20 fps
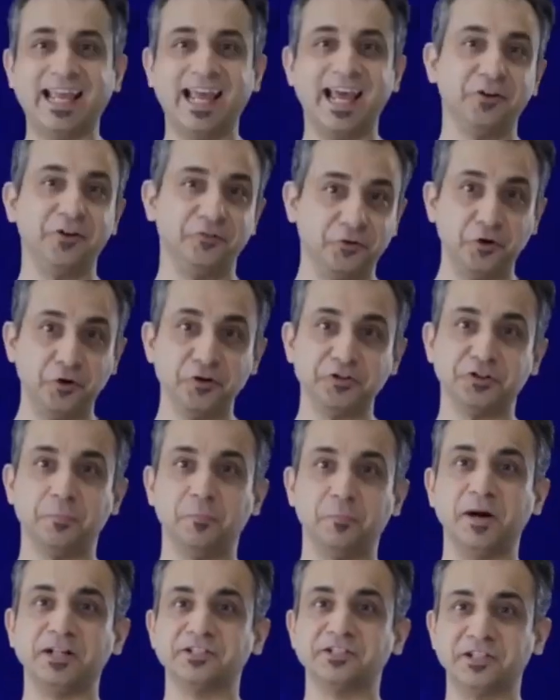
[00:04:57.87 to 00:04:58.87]
And of course, the
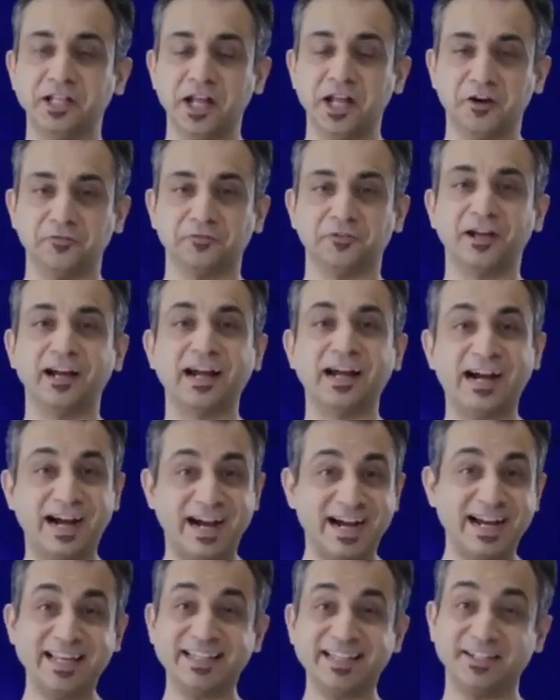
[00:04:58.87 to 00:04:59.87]
much loved
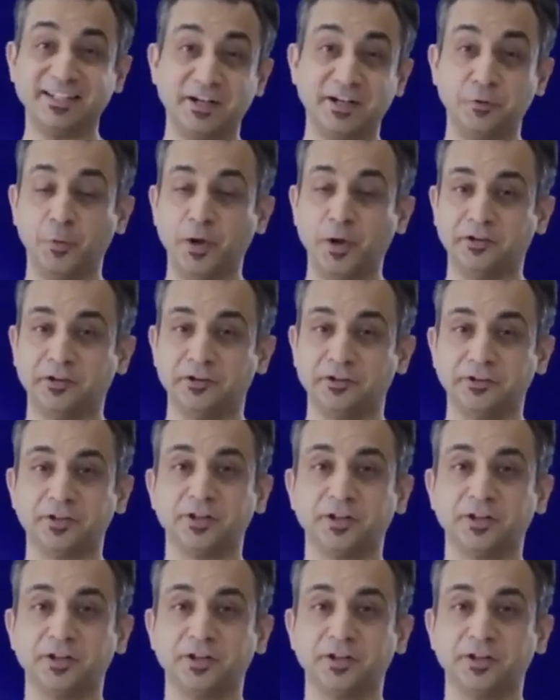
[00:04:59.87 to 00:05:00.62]
highest end variant,